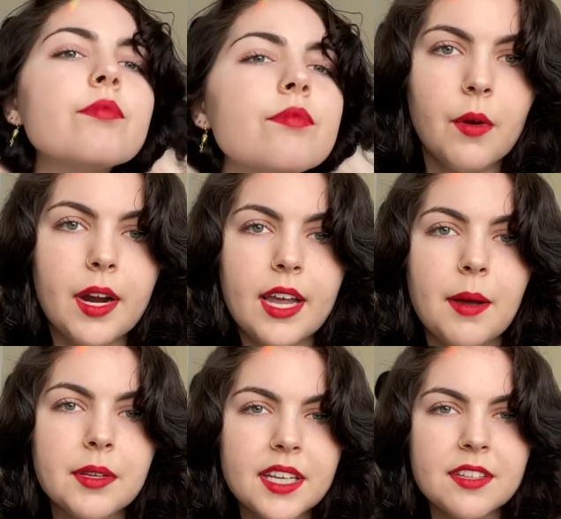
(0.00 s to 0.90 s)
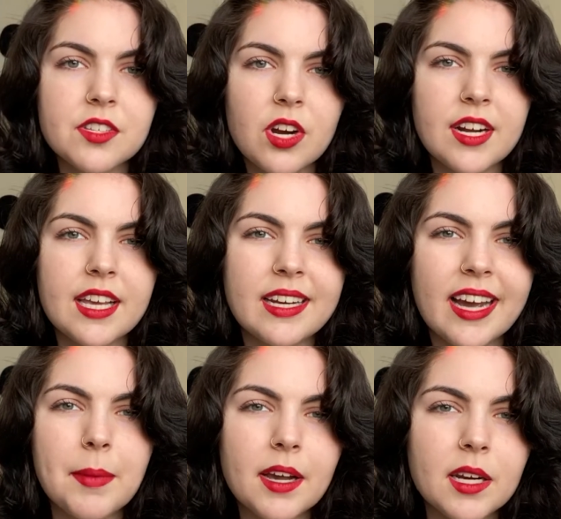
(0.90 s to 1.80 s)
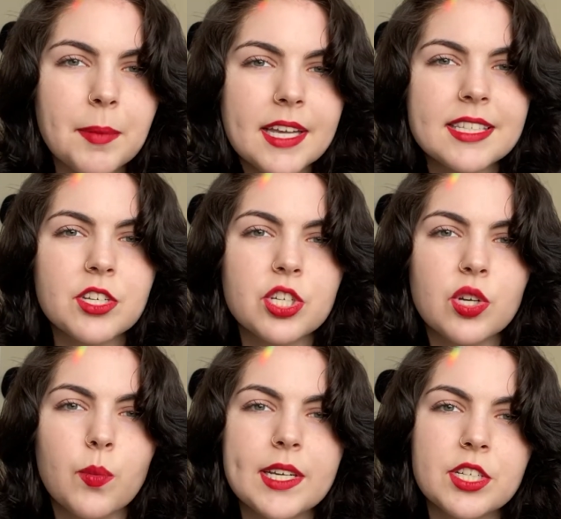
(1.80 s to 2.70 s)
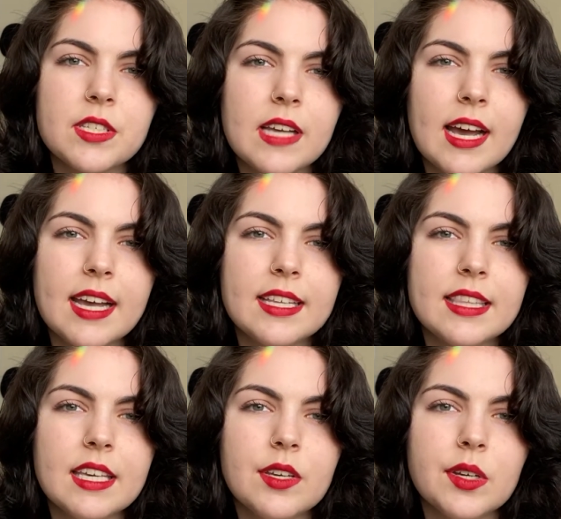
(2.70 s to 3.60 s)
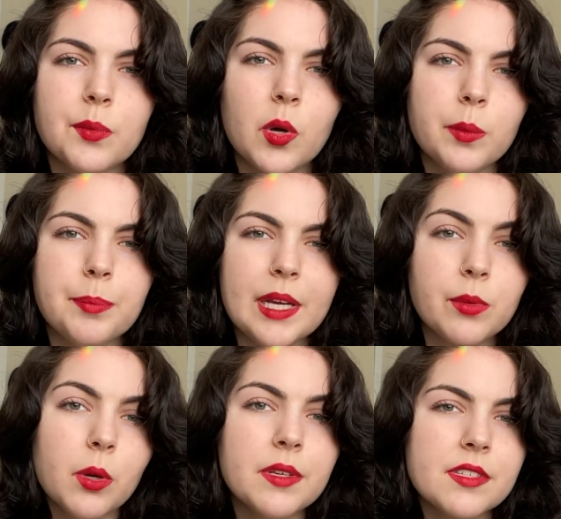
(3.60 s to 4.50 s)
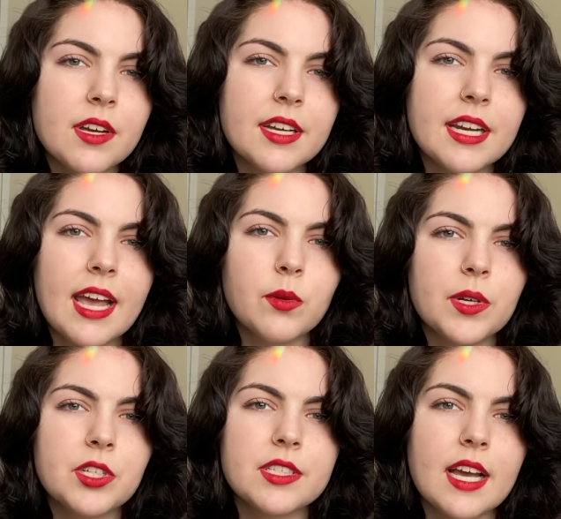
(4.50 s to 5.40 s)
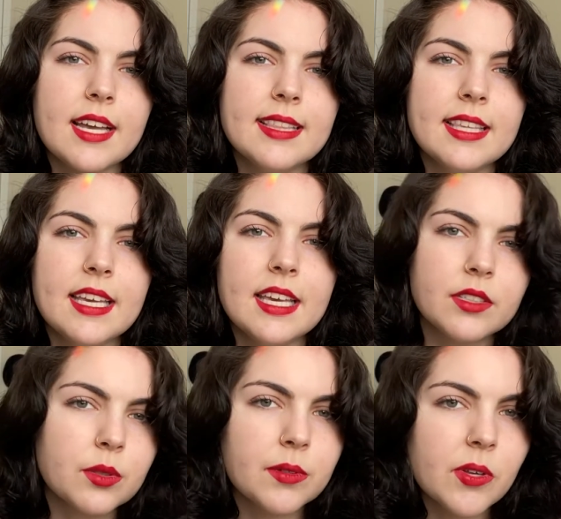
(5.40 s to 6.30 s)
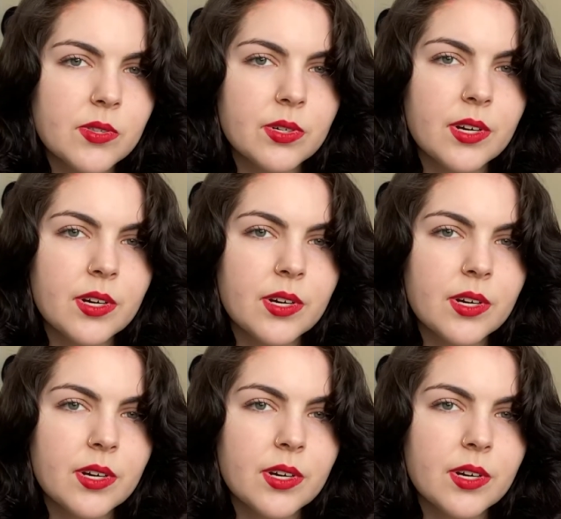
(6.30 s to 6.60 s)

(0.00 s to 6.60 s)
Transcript: Alright, I'm gonna get started. I'm not gonna pay attention to which side the big roll is on and which side the little rolls